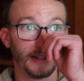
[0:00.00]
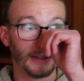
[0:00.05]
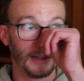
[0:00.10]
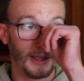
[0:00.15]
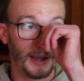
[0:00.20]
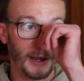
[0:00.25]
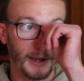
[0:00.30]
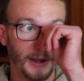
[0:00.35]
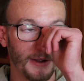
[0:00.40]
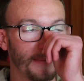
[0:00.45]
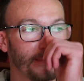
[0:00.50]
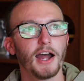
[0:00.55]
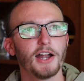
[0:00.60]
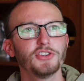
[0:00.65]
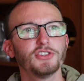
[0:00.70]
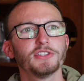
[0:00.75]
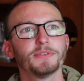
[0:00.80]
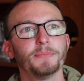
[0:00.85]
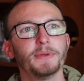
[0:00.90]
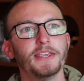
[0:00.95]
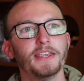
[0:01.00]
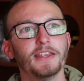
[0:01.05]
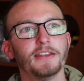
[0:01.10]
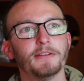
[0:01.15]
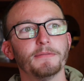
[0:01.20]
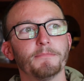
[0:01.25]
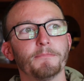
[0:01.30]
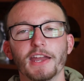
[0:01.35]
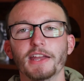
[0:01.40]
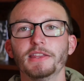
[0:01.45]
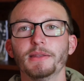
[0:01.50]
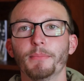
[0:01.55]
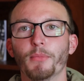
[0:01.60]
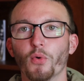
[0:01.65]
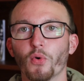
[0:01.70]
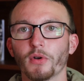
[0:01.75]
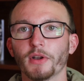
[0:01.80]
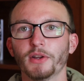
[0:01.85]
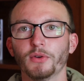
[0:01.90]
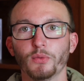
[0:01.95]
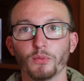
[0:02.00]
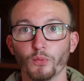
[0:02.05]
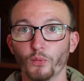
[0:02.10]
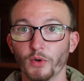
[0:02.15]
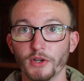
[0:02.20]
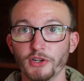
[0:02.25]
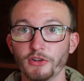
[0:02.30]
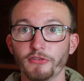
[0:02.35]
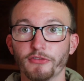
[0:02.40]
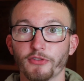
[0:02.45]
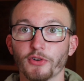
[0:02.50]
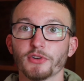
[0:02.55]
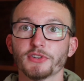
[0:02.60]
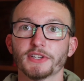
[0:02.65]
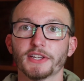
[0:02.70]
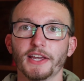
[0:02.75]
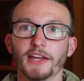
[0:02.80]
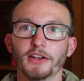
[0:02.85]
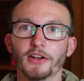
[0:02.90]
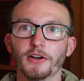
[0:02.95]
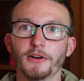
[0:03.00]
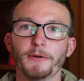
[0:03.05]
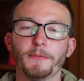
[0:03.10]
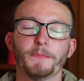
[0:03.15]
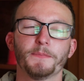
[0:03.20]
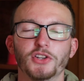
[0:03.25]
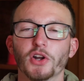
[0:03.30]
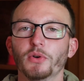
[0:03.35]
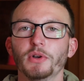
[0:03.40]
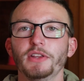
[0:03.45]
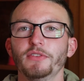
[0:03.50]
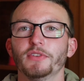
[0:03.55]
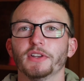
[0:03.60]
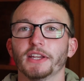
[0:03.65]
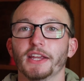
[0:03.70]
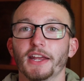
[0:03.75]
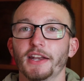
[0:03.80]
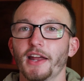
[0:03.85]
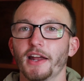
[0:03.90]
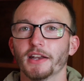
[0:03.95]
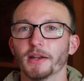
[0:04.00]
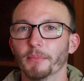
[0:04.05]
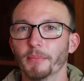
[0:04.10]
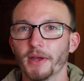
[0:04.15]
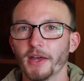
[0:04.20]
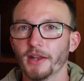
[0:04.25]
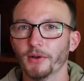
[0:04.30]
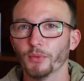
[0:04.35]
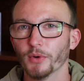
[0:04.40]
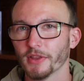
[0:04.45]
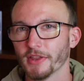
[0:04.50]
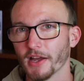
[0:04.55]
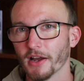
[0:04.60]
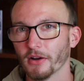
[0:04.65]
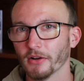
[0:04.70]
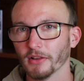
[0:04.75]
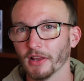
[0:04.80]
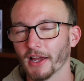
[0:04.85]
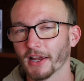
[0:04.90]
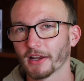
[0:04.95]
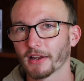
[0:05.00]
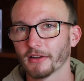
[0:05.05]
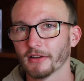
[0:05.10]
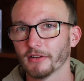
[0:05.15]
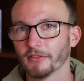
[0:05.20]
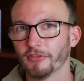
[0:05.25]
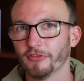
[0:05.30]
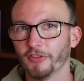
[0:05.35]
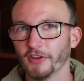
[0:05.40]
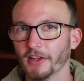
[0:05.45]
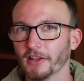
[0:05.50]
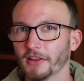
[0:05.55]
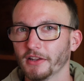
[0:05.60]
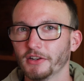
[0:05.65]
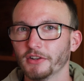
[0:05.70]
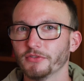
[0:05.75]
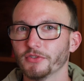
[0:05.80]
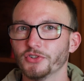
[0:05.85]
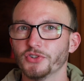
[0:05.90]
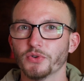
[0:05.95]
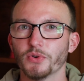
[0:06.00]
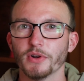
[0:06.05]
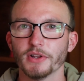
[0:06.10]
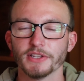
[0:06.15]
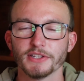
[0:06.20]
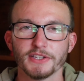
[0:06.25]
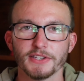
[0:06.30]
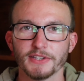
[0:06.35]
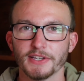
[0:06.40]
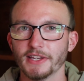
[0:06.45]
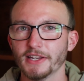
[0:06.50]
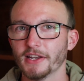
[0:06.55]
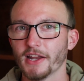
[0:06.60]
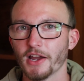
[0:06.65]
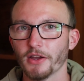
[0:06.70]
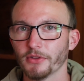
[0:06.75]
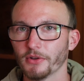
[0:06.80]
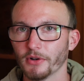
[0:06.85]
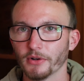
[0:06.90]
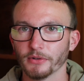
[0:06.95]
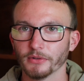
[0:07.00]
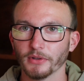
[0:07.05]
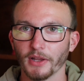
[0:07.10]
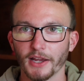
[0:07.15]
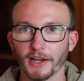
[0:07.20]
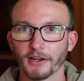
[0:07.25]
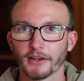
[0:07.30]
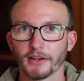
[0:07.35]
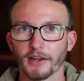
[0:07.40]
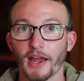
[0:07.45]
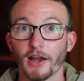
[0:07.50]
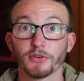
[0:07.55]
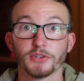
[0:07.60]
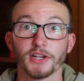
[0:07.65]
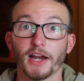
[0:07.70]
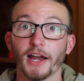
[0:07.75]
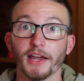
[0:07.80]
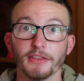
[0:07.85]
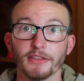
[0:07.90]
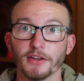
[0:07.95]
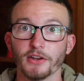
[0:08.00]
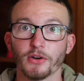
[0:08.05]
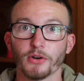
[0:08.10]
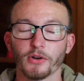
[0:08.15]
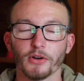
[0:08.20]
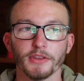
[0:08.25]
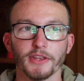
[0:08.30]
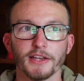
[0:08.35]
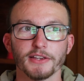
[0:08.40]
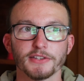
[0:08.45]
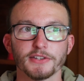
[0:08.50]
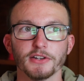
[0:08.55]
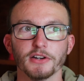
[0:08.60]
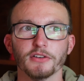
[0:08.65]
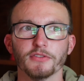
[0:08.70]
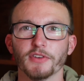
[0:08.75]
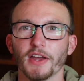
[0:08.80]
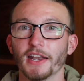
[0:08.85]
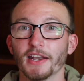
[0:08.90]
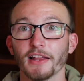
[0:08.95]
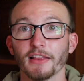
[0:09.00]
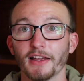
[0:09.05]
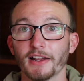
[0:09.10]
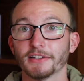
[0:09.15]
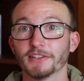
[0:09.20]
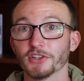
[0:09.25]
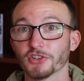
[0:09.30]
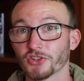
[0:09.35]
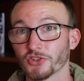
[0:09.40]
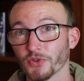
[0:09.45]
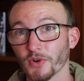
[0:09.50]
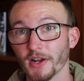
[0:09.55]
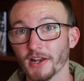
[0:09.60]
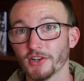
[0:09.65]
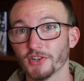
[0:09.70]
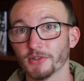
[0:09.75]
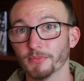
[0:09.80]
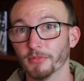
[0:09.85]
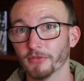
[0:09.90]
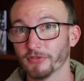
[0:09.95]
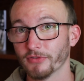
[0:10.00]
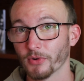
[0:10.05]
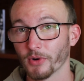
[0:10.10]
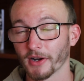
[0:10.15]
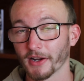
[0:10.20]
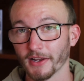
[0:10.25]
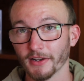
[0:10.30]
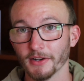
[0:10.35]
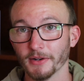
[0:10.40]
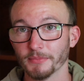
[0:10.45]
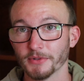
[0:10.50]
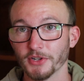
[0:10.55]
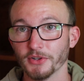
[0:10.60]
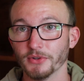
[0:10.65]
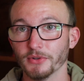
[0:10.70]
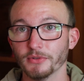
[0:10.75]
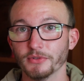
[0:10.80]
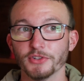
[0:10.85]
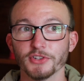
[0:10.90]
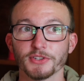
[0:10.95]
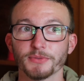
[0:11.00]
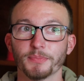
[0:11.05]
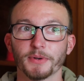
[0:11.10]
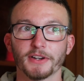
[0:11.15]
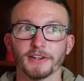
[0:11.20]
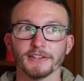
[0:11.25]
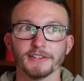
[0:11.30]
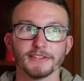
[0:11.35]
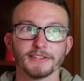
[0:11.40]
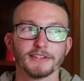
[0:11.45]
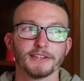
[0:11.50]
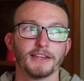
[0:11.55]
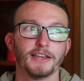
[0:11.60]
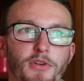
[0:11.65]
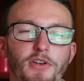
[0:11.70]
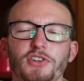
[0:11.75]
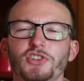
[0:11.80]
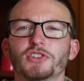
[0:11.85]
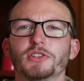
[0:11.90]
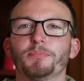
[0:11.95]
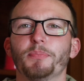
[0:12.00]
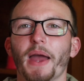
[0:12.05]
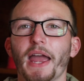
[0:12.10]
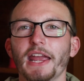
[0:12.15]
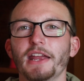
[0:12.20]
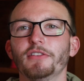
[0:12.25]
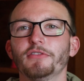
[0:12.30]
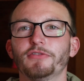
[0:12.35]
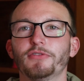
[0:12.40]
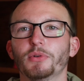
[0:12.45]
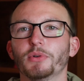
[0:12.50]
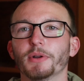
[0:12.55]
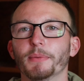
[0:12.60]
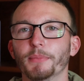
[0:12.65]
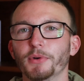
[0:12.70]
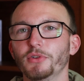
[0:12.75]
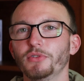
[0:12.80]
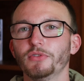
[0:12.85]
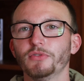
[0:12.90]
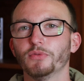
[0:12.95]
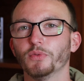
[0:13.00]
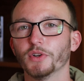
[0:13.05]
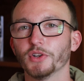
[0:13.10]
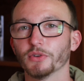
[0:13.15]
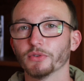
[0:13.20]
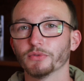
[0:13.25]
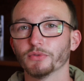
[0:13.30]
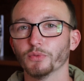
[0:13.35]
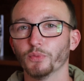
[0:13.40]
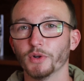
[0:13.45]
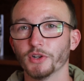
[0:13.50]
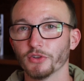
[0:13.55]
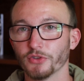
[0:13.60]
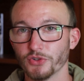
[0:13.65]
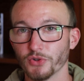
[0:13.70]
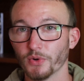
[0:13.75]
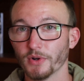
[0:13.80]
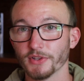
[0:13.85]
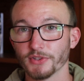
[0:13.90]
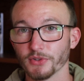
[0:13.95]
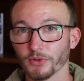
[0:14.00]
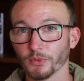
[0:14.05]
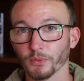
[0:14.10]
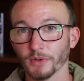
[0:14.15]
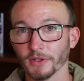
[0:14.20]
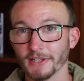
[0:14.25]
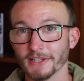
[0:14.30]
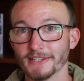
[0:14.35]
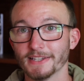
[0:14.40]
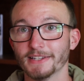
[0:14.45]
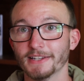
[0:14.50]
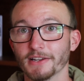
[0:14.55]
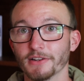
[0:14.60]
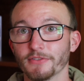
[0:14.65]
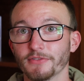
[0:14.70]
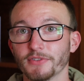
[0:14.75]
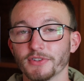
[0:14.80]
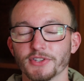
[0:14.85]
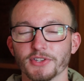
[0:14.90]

Like, I just mean, in the morning when you first get up, don't even get out of bed without like feeling of your joints, seeing how they're like, how tight they are, all that stuff. And I like to stretch before I get up too, just because it's just painful to move when your joints are really stiff.